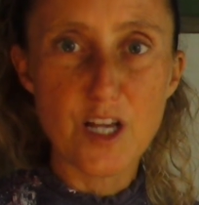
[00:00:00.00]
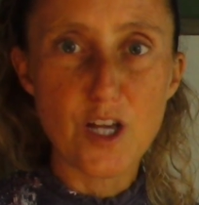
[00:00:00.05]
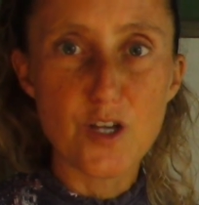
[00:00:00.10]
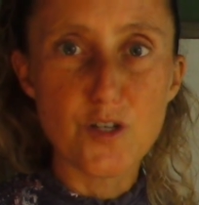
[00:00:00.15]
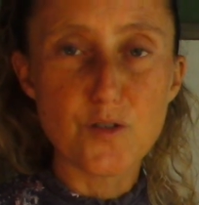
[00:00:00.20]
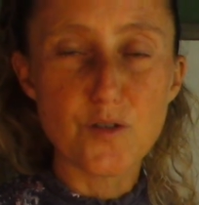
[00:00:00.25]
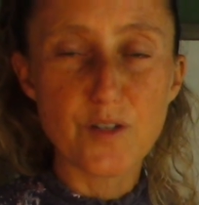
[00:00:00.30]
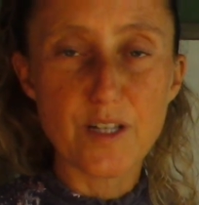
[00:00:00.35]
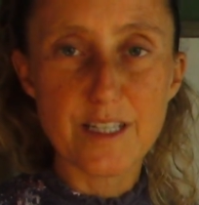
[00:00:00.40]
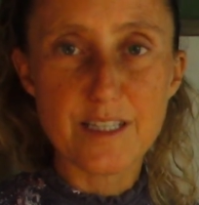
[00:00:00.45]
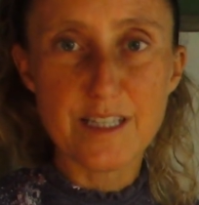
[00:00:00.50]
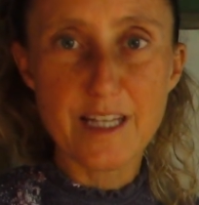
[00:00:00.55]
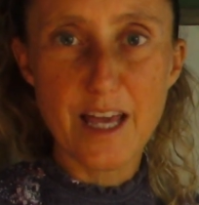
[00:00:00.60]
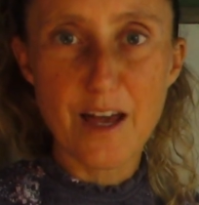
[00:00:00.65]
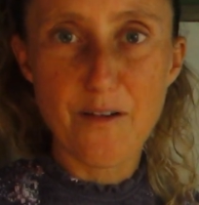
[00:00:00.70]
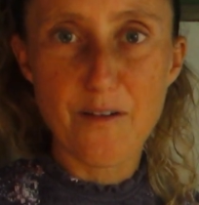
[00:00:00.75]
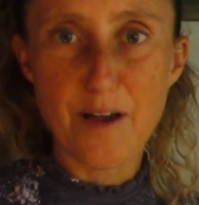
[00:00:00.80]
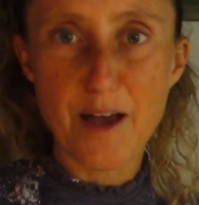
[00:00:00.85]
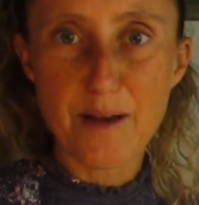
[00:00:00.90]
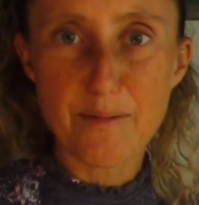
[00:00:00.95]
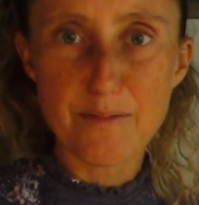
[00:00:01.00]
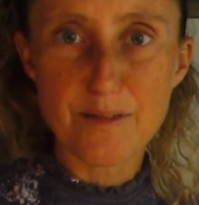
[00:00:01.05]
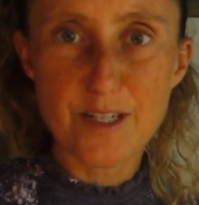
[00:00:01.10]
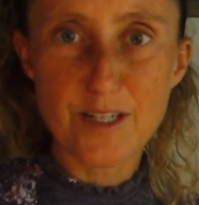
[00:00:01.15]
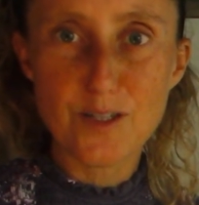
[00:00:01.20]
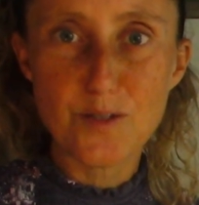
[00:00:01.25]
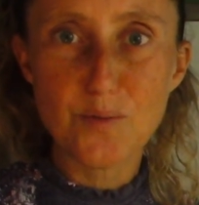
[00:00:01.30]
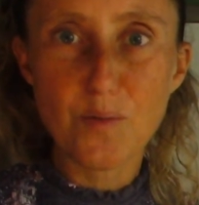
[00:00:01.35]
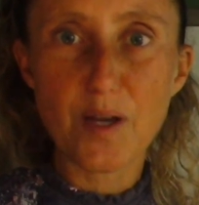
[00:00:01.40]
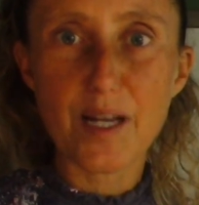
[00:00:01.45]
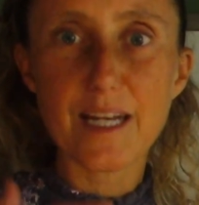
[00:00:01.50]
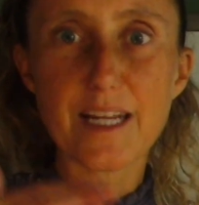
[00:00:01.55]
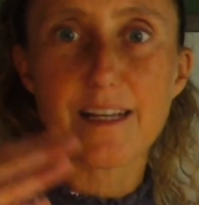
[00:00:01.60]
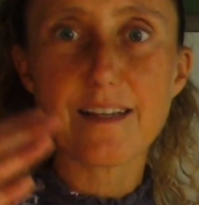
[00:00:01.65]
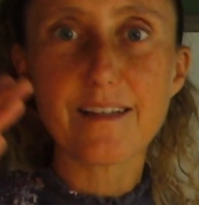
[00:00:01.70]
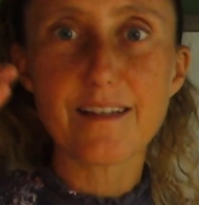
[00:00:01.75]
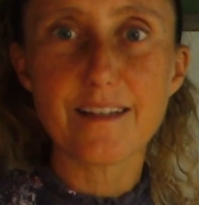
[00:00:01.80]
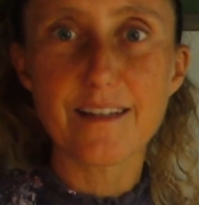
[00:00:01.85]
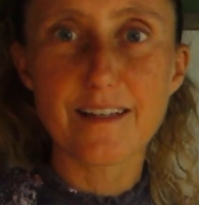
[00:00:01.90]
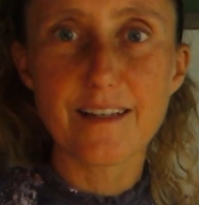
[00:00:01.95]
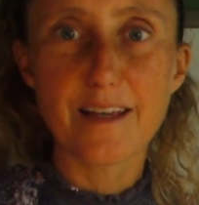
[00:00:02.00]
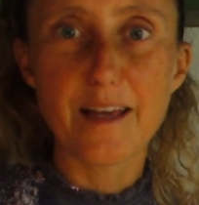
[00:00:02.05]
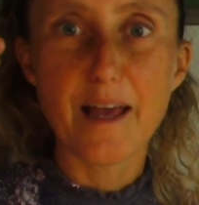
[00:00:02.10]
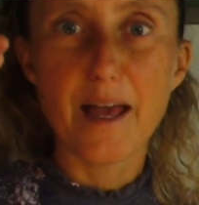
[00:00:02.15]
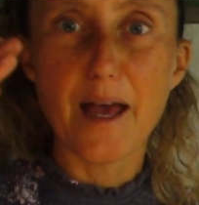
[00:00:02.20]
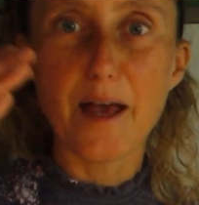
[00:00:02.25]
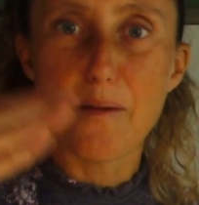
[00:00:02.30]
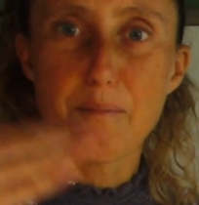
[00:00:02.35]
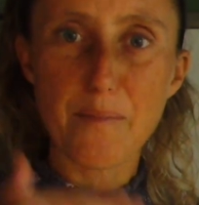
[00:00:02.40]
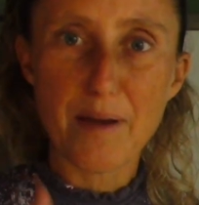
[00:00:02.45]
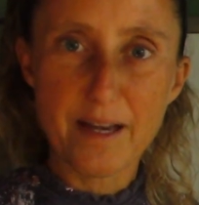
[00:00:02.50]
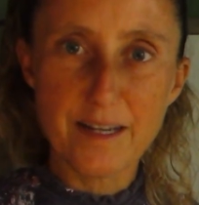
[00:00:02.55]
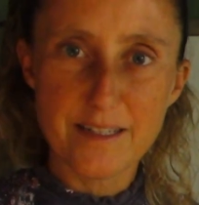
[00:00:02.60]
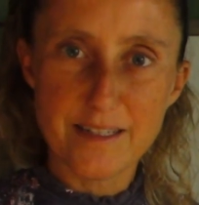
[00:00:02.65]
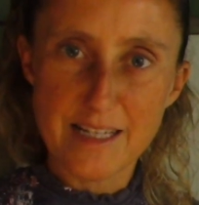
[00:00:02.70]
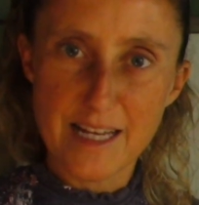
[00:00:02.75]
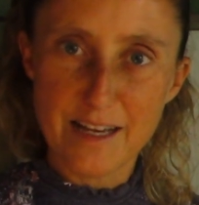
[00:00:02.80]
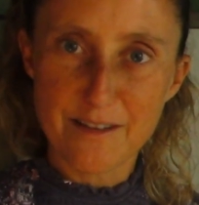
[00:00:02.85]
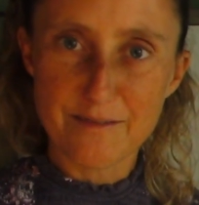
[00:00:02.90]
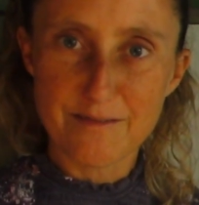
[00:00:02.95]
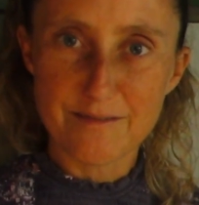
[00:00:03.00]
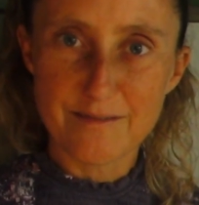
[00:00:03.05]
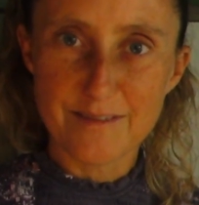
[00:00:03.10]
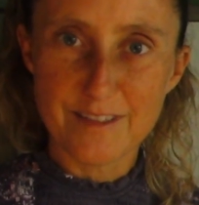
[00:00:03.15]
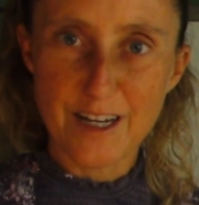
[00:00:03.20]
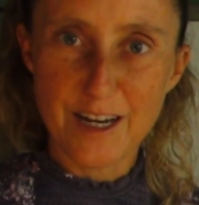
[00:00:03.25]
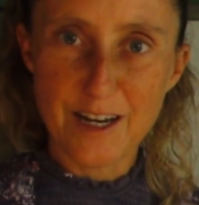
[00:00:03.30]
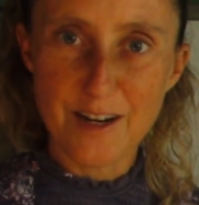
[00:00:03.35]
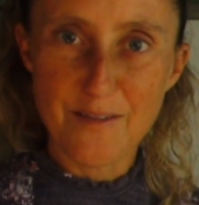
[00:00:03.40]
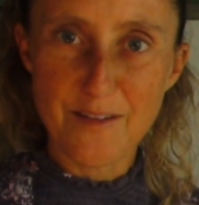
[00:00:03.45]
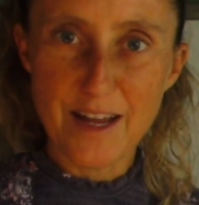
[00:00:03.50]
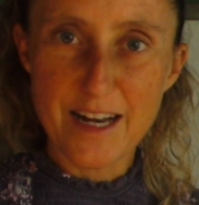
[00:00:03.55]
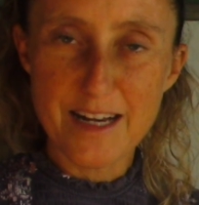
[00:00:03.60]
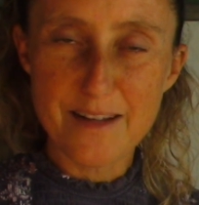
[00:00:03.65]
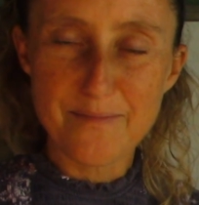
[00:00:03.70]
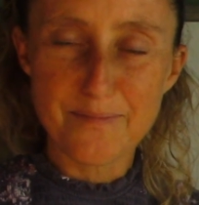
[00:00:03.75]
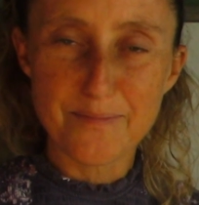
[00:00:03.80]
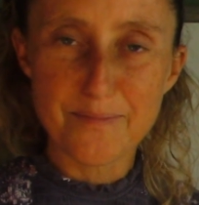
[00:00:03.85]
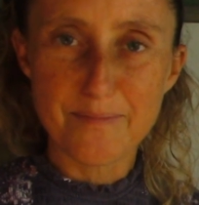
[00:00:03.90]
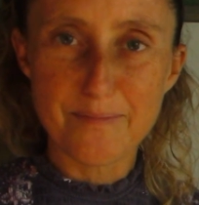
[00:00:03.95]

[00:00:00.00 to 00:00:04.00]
So let's count up to 20 and back down. Are you ready?